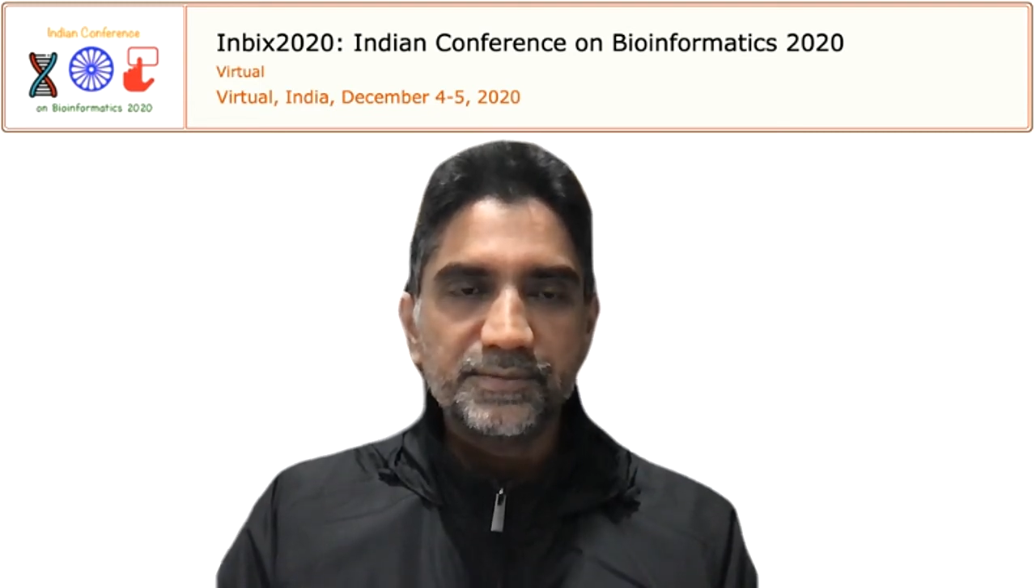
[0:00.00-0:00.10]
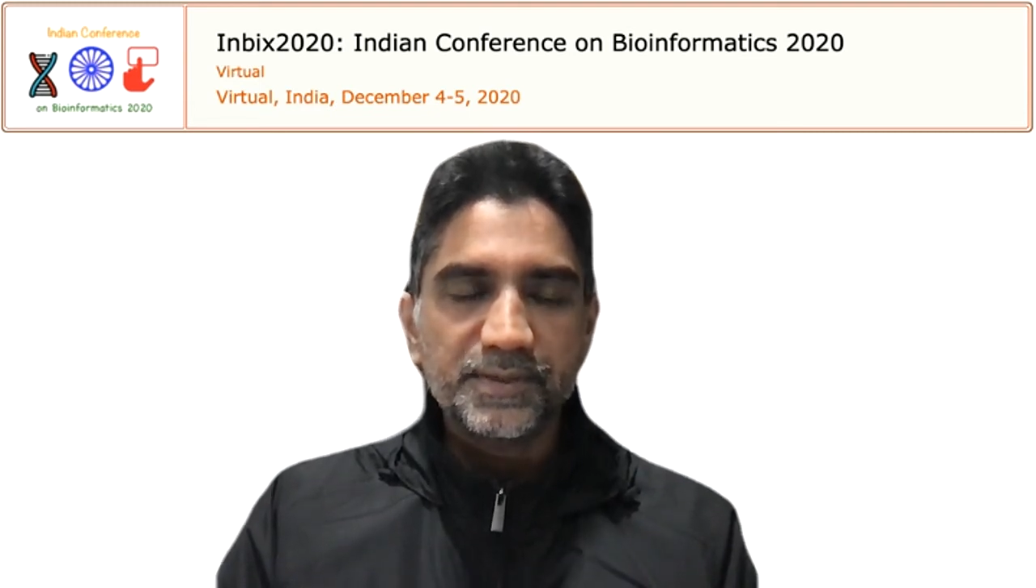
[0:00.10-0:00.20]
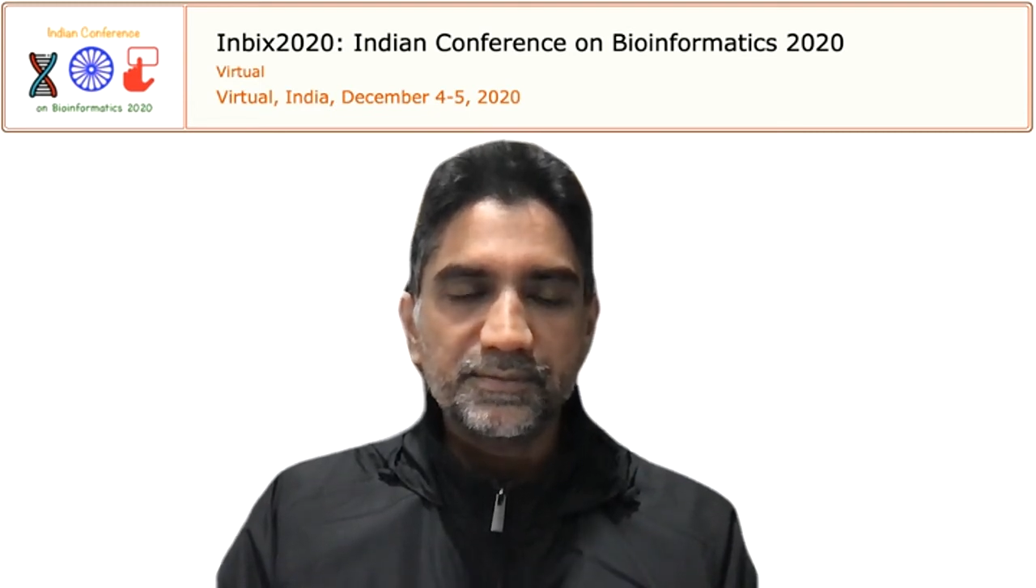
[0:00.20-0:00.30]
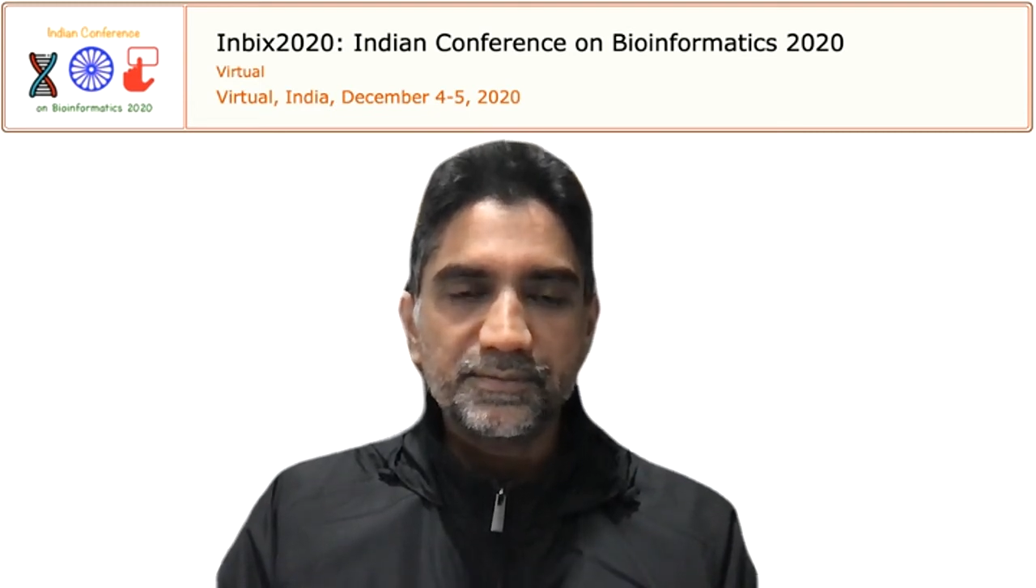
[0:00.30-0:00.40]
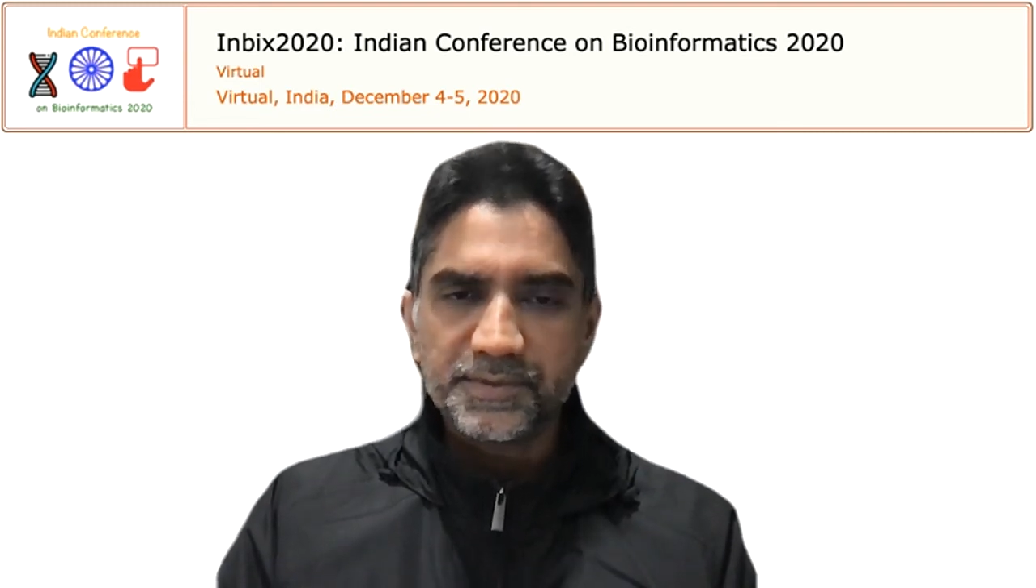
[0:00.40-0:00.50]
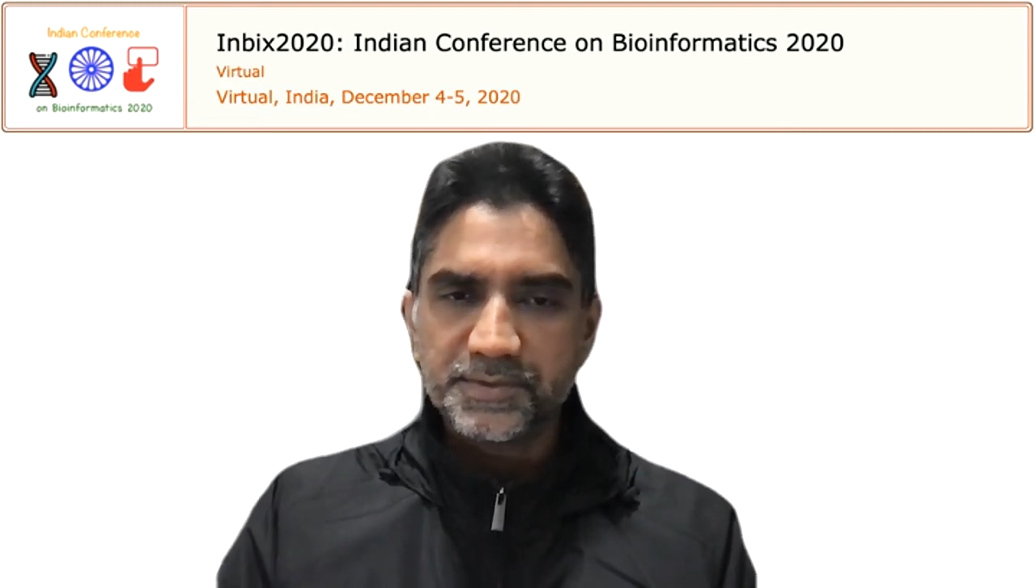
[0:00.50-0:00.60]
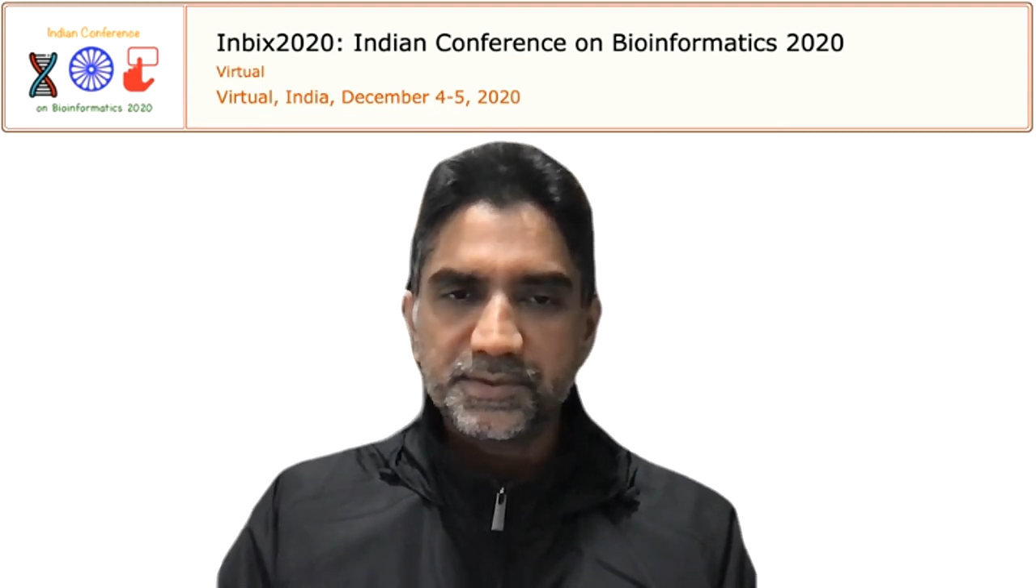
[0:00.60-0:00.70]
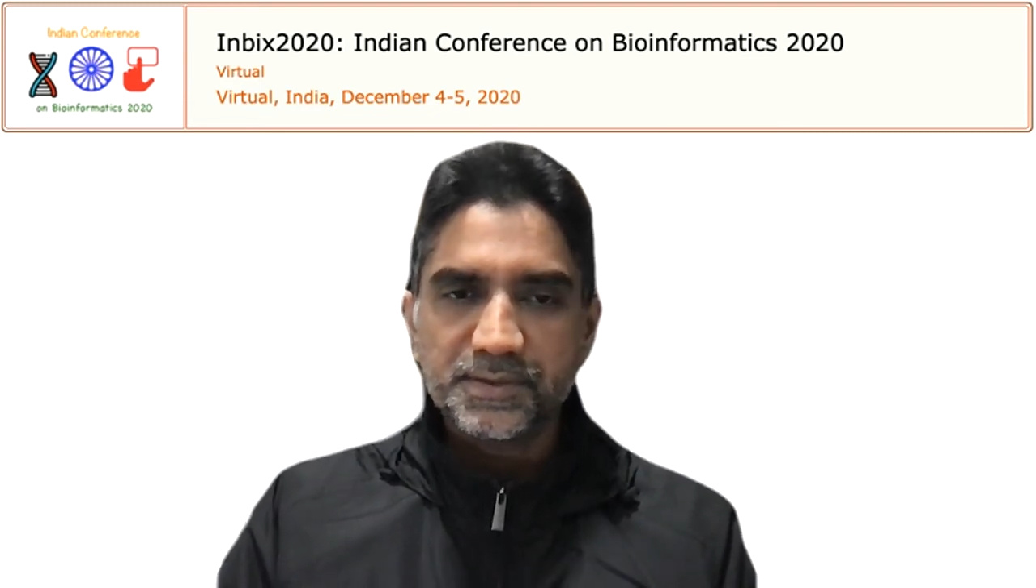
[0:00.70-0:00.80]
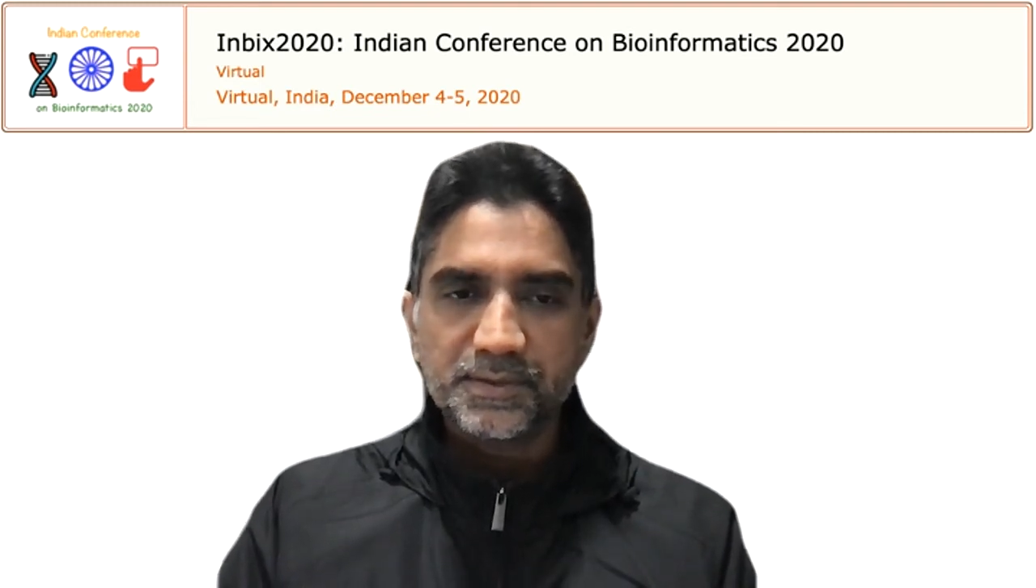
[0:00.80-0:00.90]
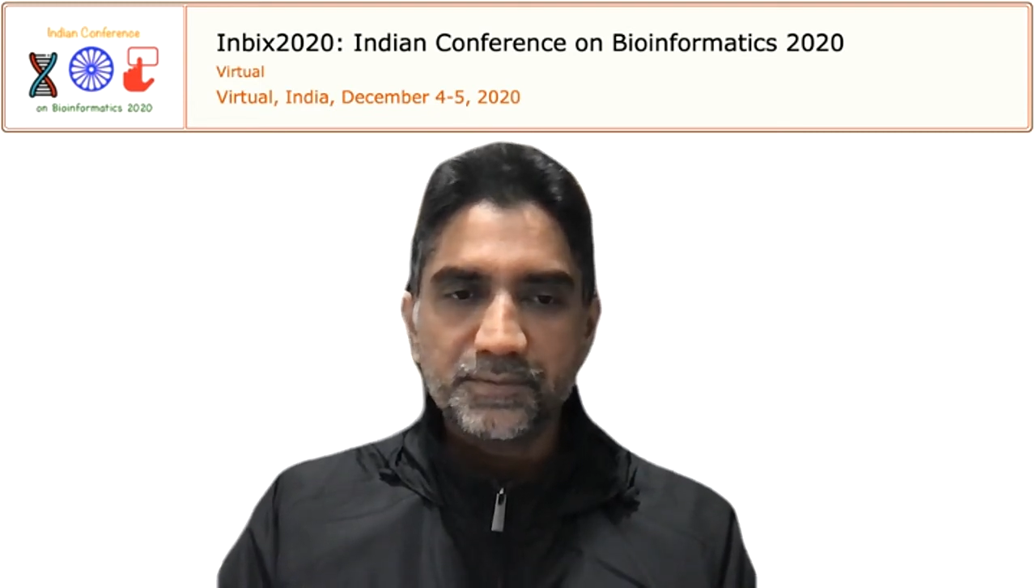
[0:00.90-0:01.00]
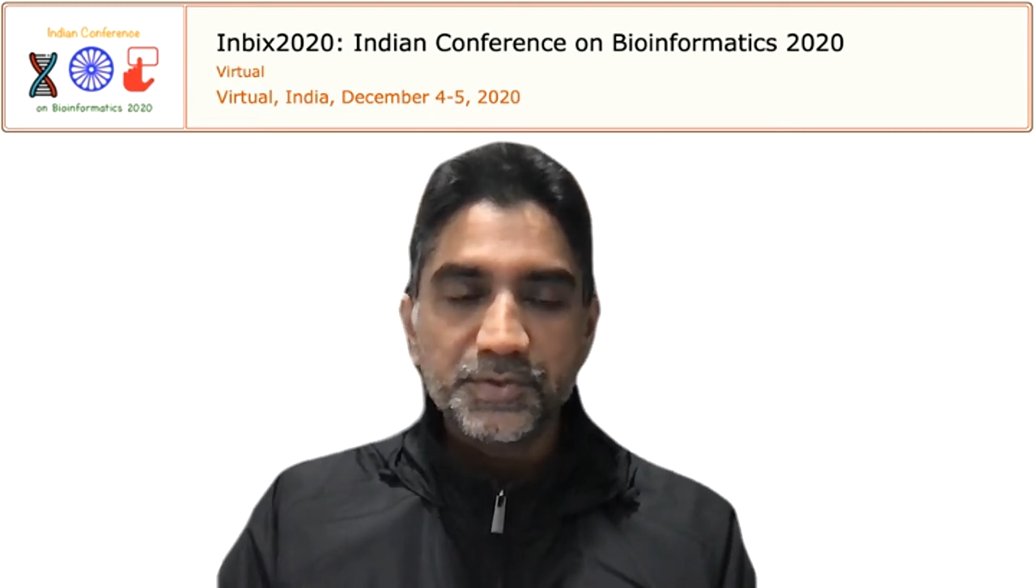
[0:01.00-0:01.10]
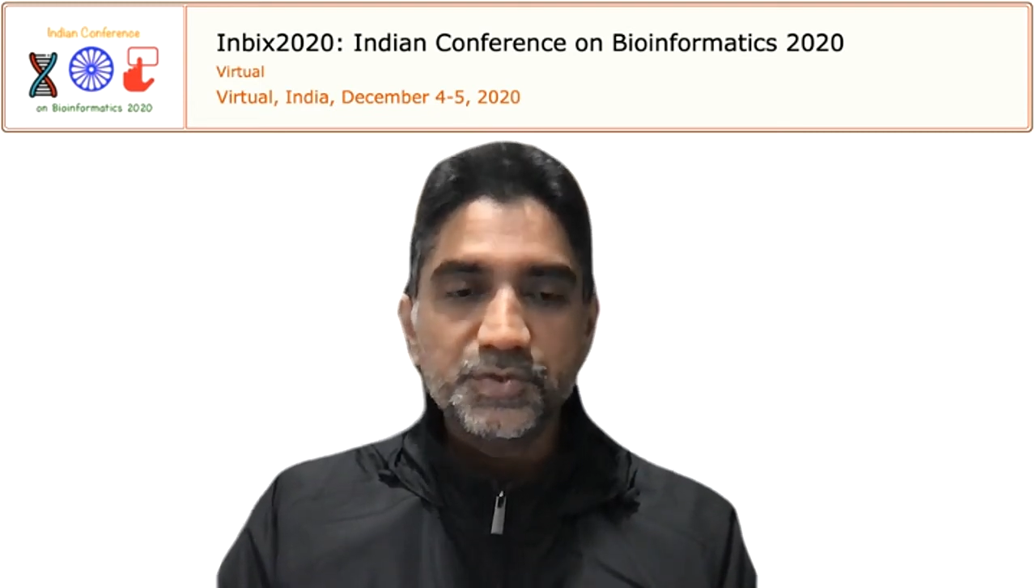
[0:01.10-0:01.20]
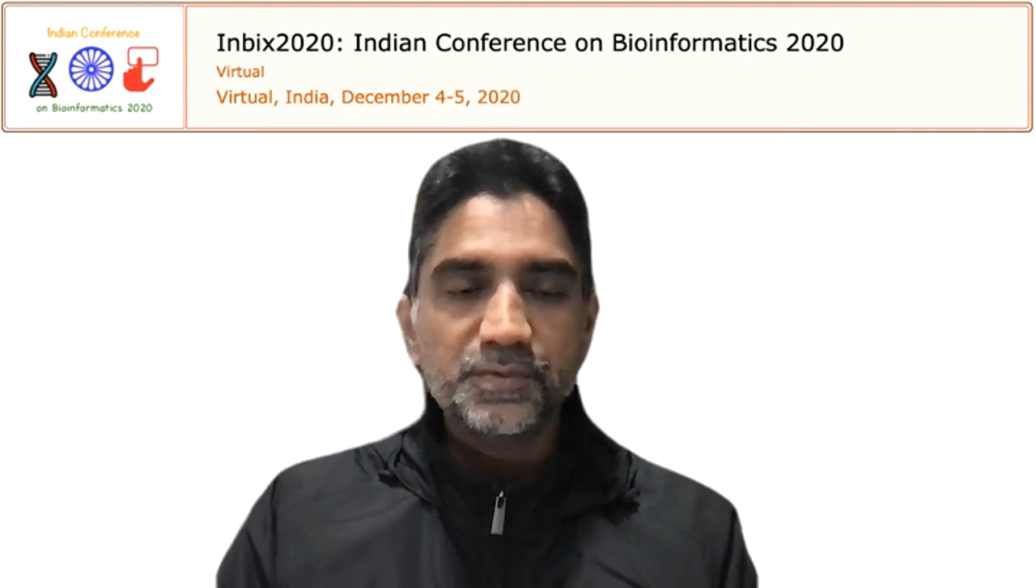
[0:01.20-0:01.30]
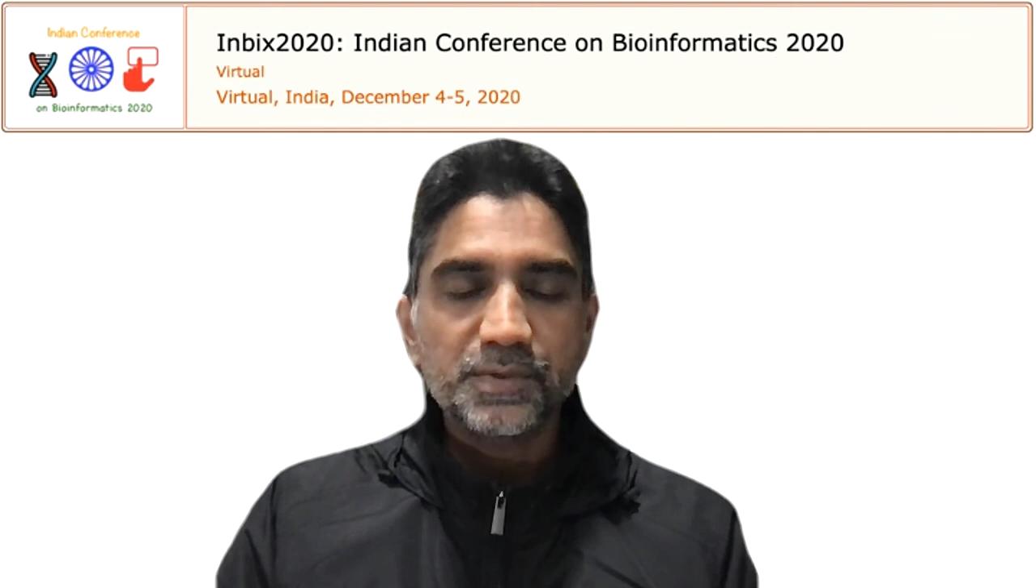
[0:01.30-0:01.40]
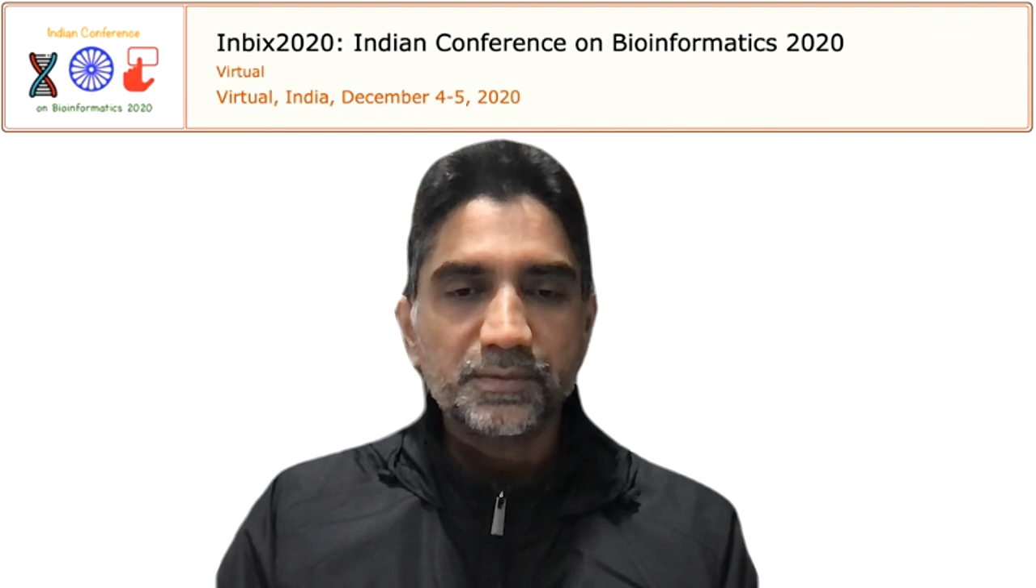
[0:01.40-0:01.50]
their first
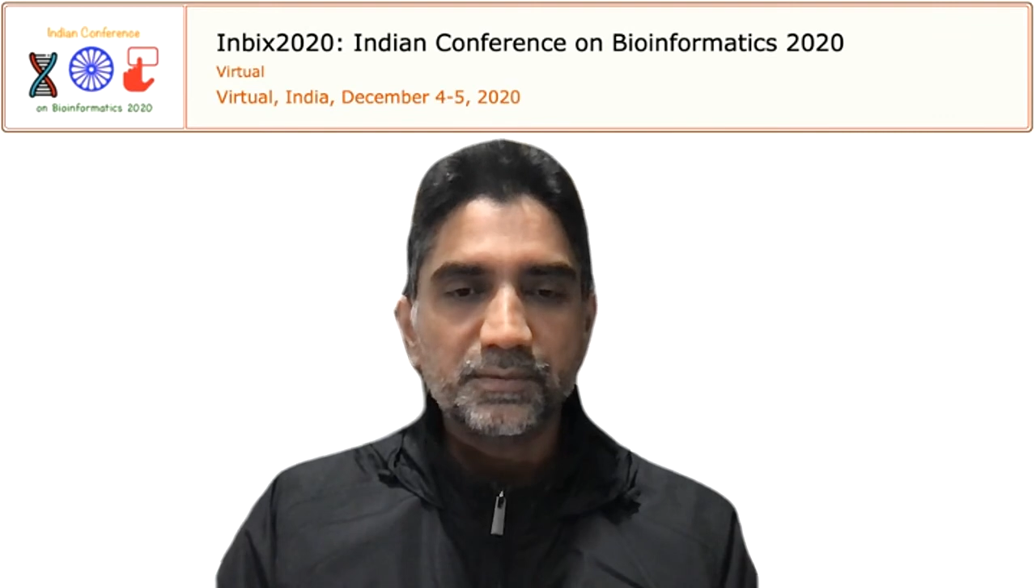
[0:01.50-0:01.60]
virtual